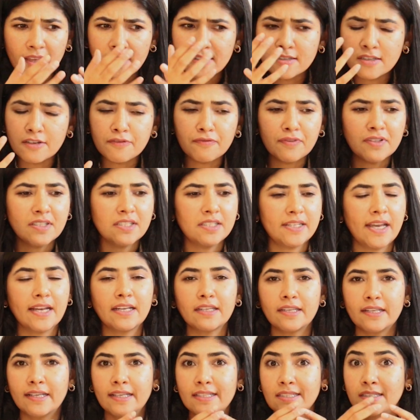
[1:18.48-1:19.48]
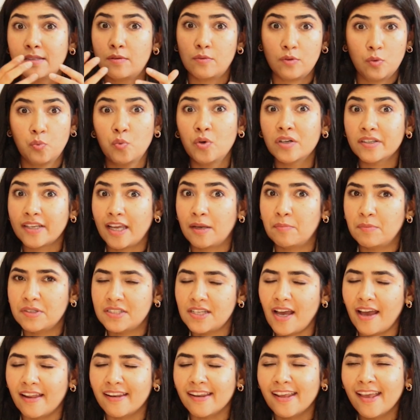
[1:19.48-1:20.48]
different tactics the work can be
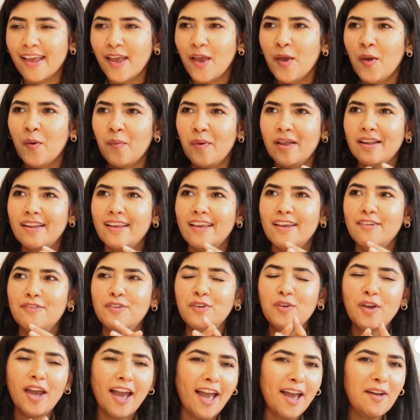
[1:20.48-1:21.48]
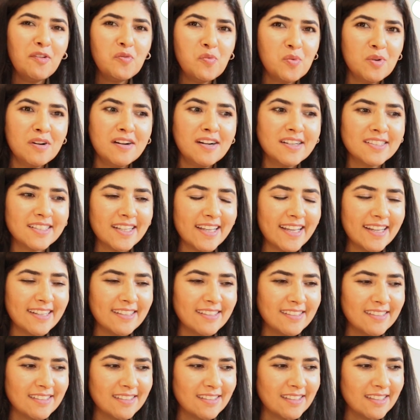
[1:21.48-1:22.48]
done. Well, if you have worked in
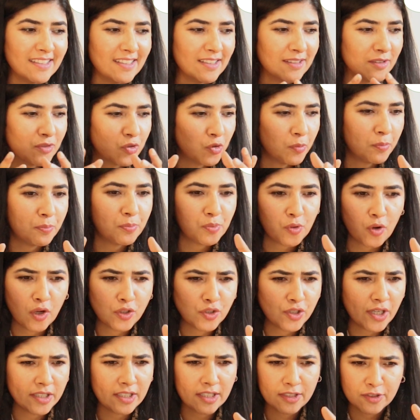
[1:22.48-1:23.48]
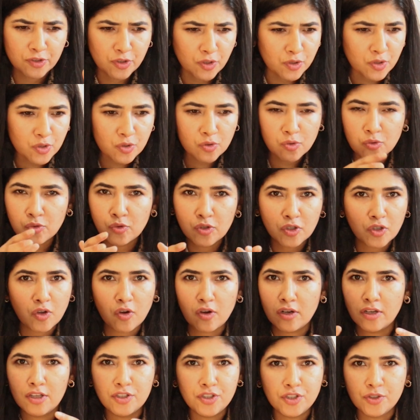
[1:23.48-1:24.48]
a group project in your school,
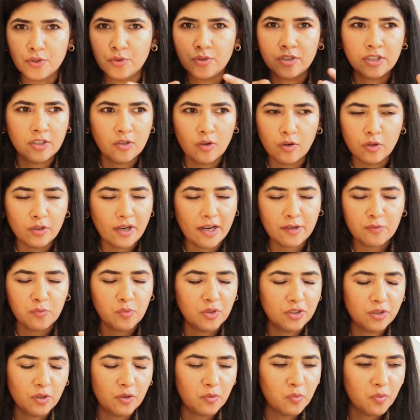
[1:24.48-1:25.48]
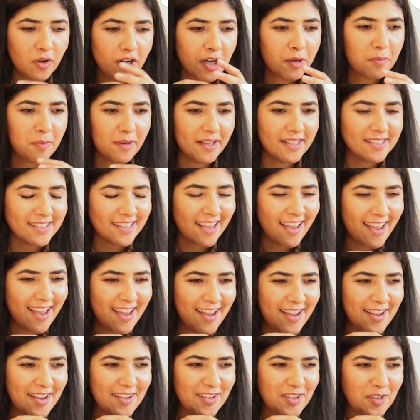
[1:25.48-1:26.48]
college, uni, or at your workplace,
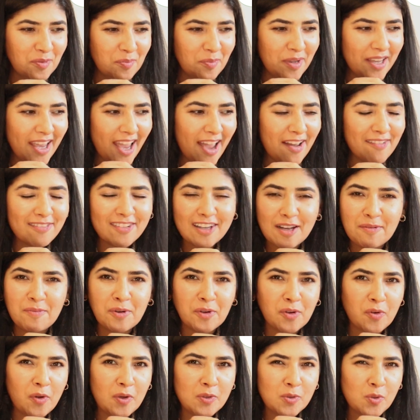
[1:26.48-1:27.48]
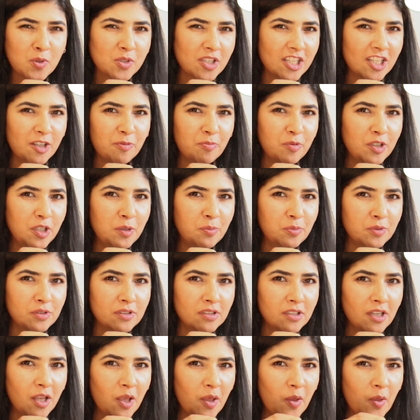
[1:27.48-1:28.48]
you may have come across those kind of
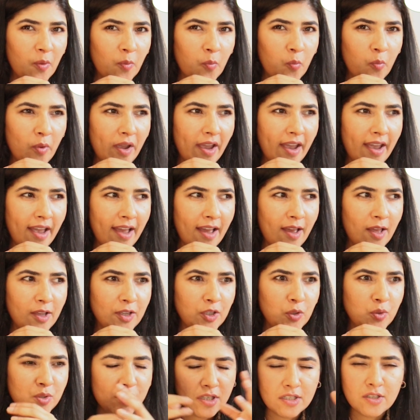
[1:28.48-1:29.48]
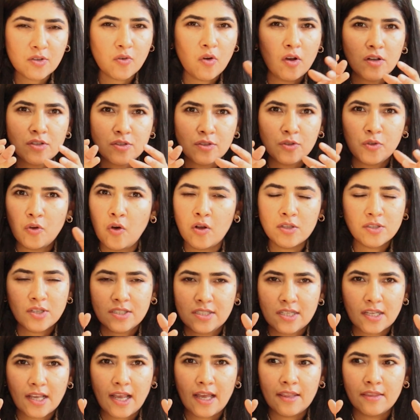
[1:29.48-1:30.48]
people where you all
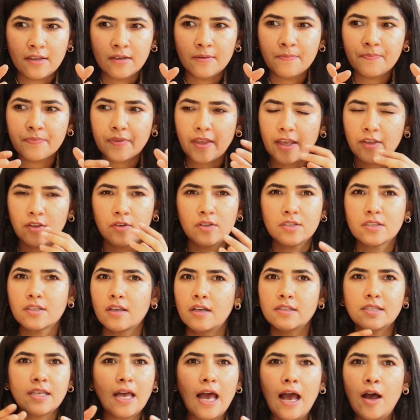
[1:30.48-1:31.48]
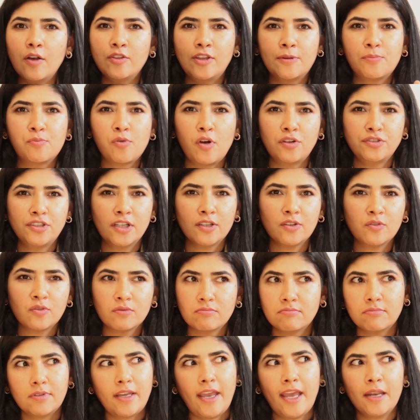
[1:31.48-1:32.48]
sit together and you discuss how the project
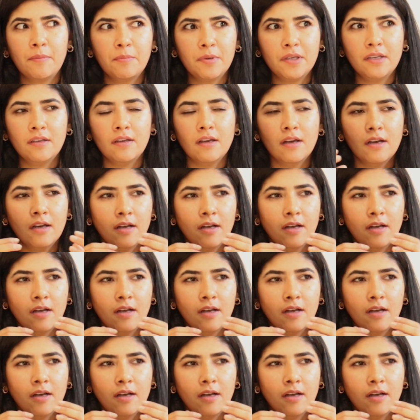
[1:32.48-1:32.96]
can be